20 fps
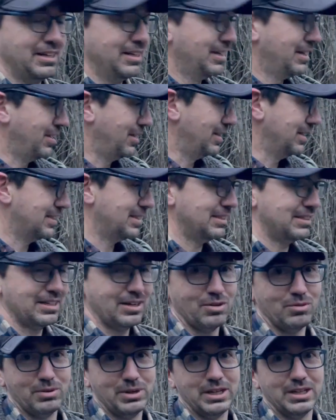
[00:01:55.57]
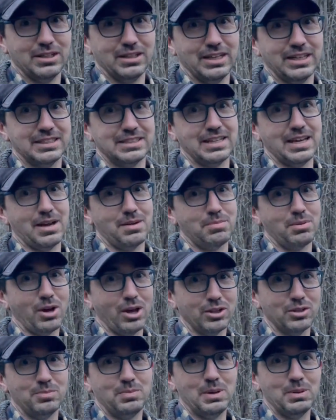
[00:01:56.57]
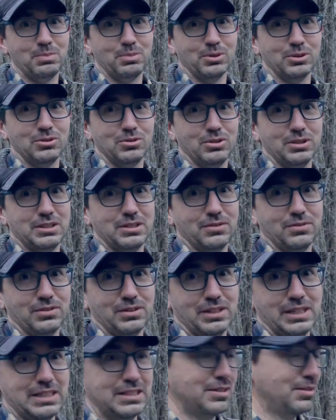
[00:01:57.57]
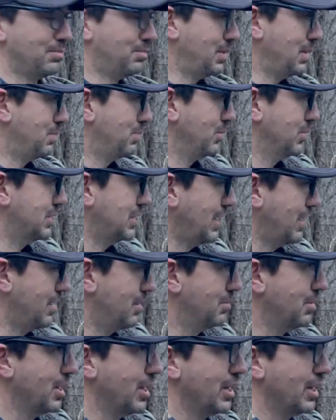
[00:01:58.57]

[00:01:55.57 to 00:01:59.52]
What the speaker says: Now this is how we collect sap. Other people do it differently. Some people set up